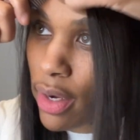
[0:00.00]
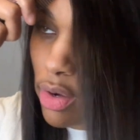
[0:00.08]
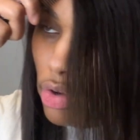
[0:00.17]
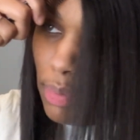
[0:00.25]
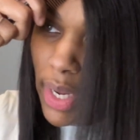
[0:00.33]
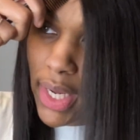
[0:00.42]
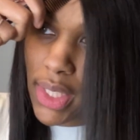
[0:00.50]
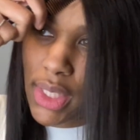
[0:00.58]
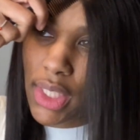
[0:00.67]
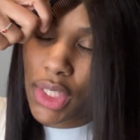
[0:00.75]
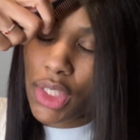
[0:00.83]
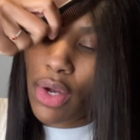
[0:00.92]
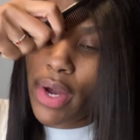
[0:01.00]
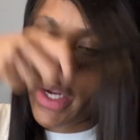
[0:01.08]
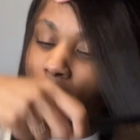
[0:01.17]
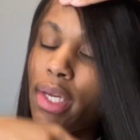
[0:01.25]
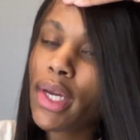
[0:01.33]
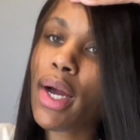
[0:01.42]
comb, like I said, y'all, I
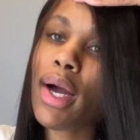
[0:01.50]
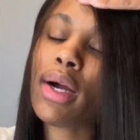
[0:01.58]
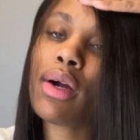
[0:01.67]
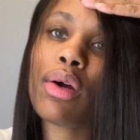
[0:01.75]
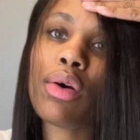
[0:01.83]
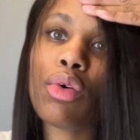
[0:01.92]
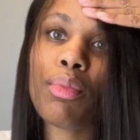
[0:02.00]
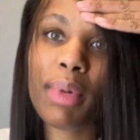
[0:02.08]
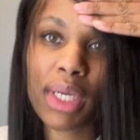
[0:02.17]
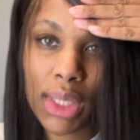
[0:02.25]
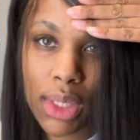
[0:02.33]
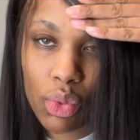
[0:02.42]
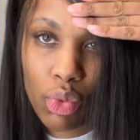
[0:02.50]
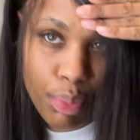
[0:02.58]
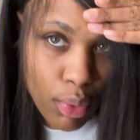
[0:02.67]
did hot comb my swoop